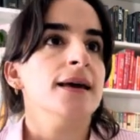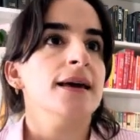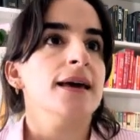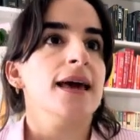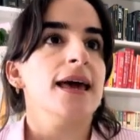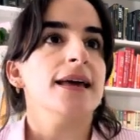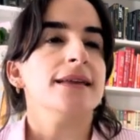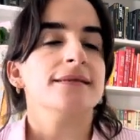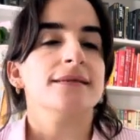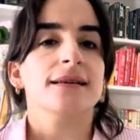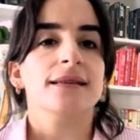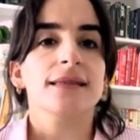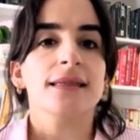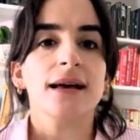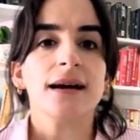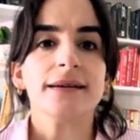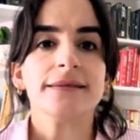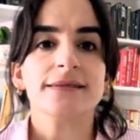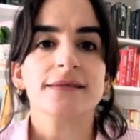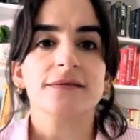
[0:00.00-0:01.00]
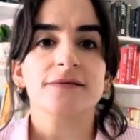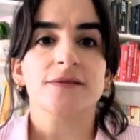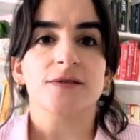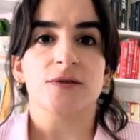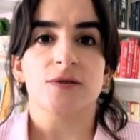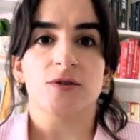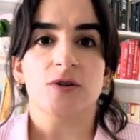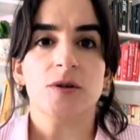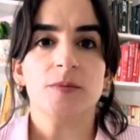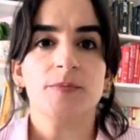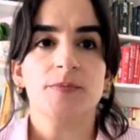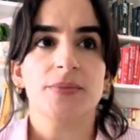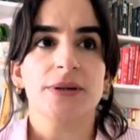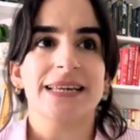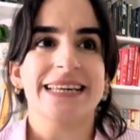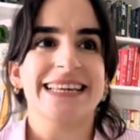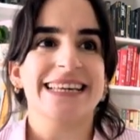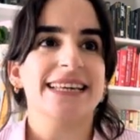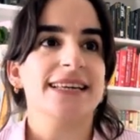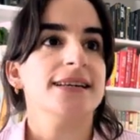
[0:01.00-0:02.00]
And the last verb
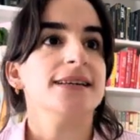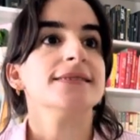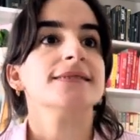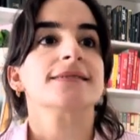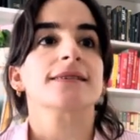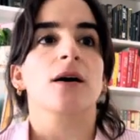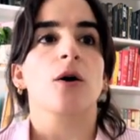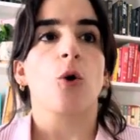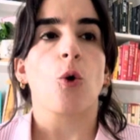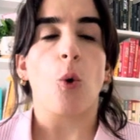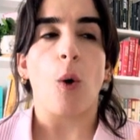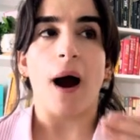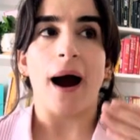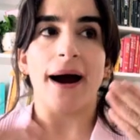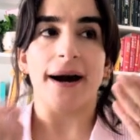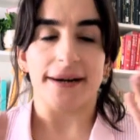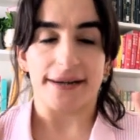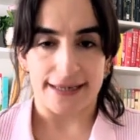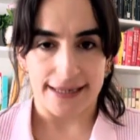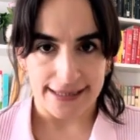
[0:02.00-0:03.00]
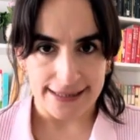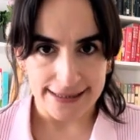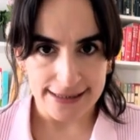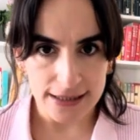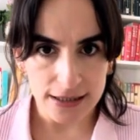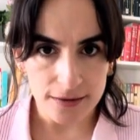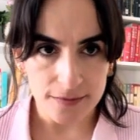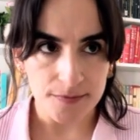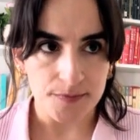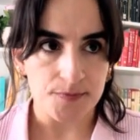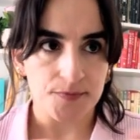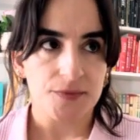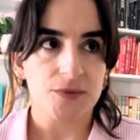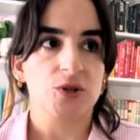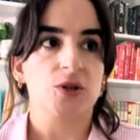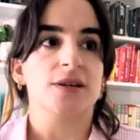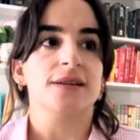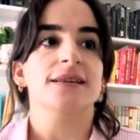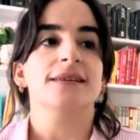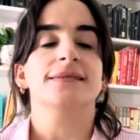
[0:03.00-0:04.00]
is khwaran. So
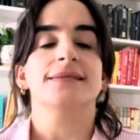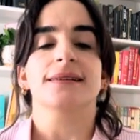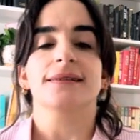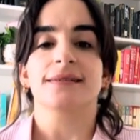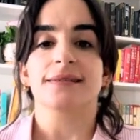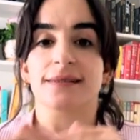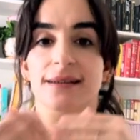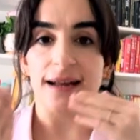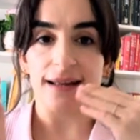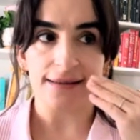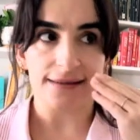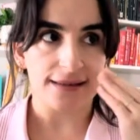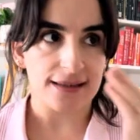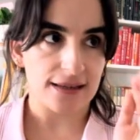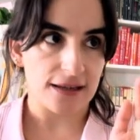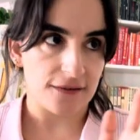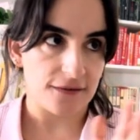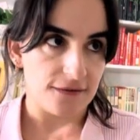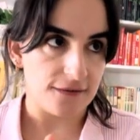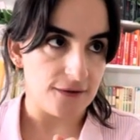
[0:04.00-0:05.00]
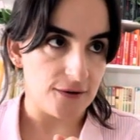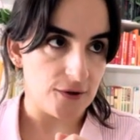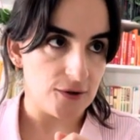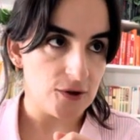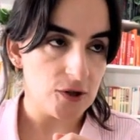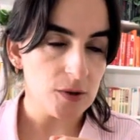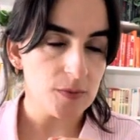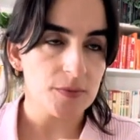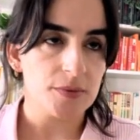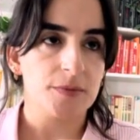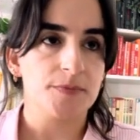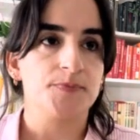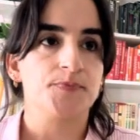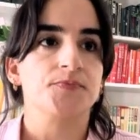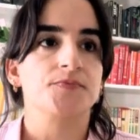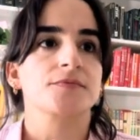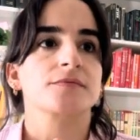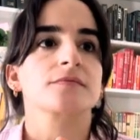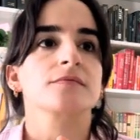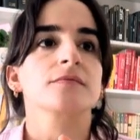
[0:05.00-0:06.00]
it is a transitive verb.
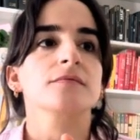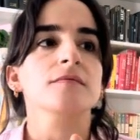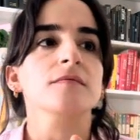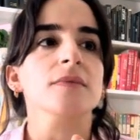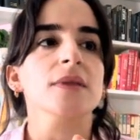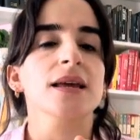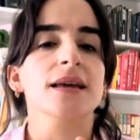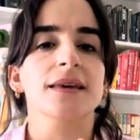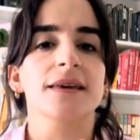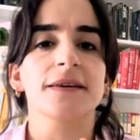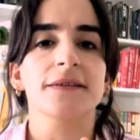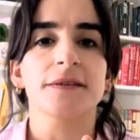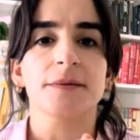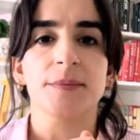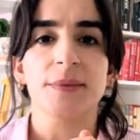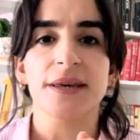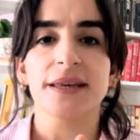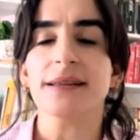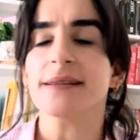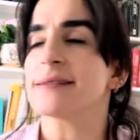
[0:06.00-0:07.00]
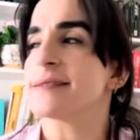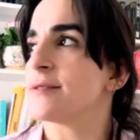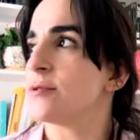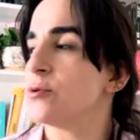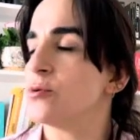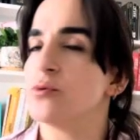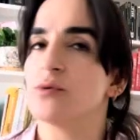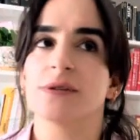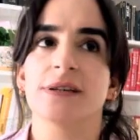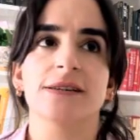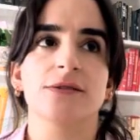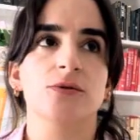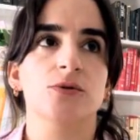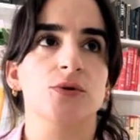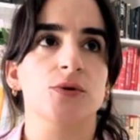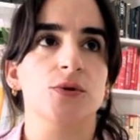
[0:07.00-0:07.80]
It means you need to